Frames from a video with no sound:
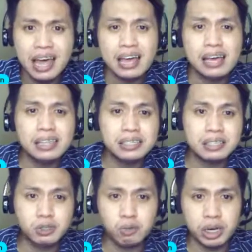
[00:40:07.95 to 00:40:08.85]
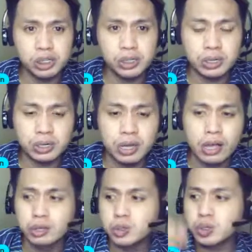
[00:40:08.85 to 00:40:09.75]
in the situation,
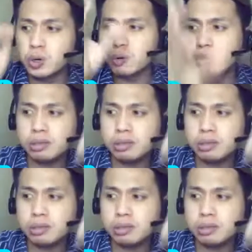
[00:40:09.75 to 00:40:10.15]
so